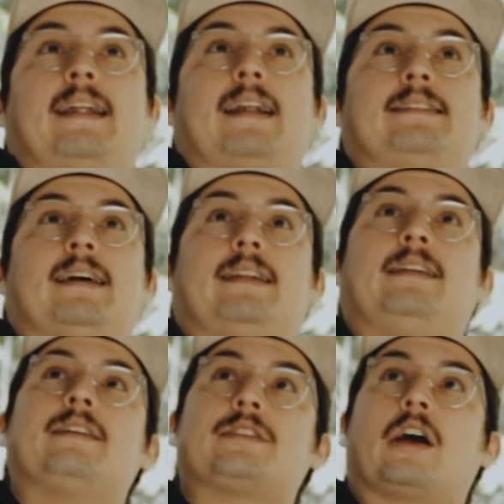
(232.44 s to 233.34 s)
out of 10.
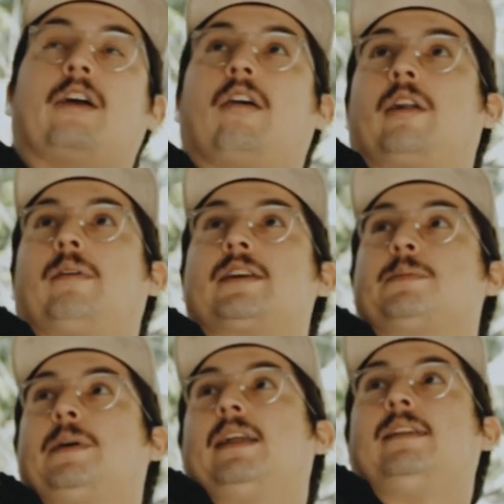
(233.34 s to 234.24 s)
Sorry, Ohana Rig
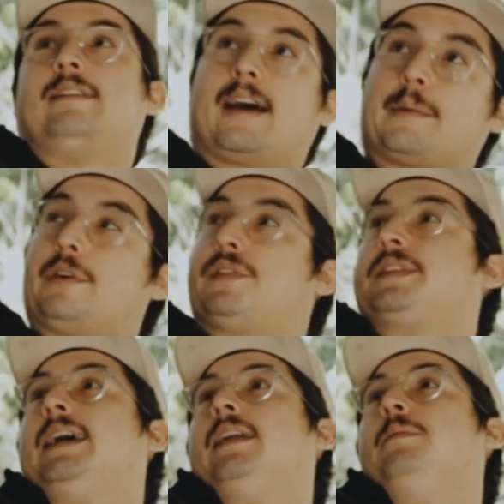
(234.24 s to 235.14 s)
Supply. Not a perfect
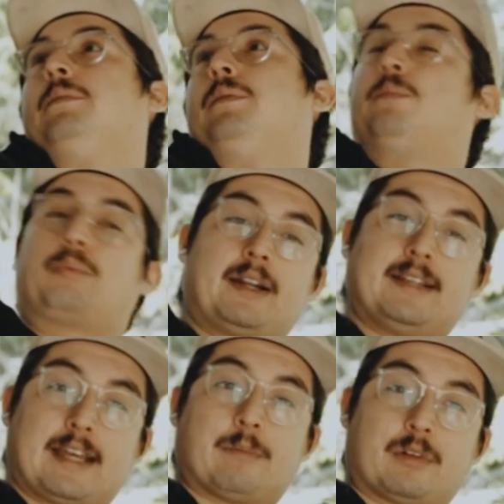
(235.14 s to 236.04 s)
10. Pretty
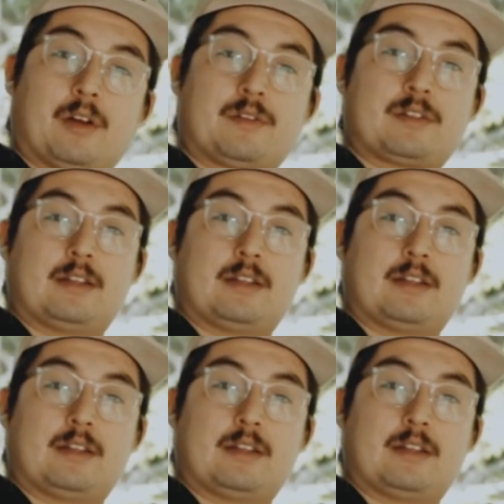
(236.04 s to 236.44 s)
damn close.